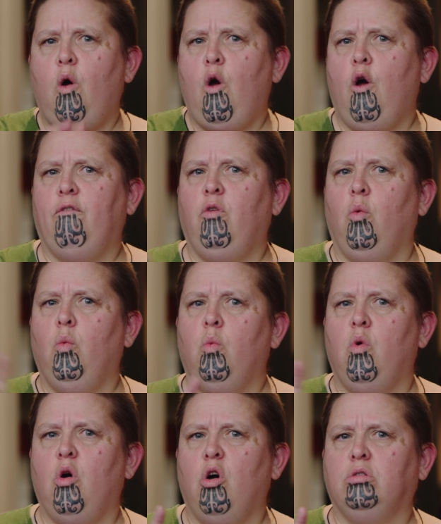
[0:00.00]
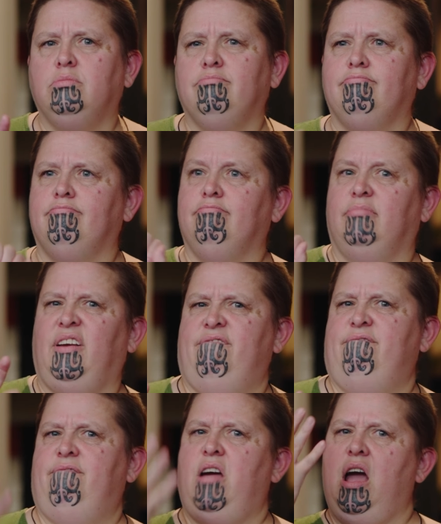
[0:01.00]
And now, let's get
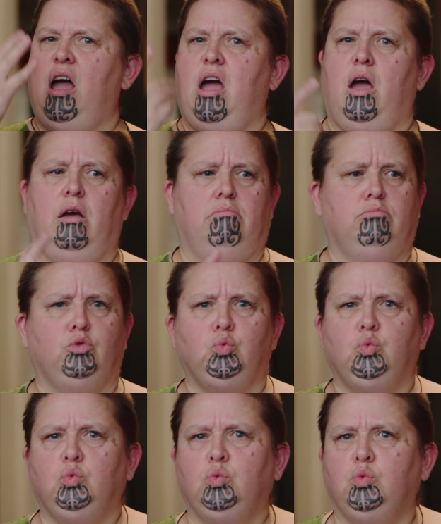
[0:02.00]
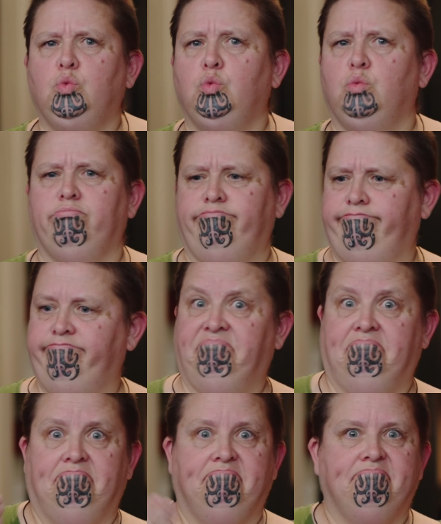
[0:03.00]
into our updates on the work
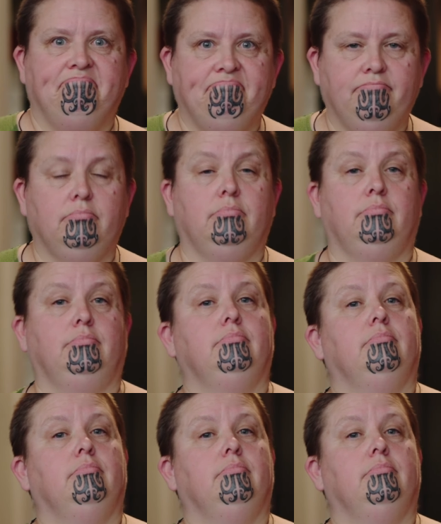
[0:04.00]
Whaikaha has been doing.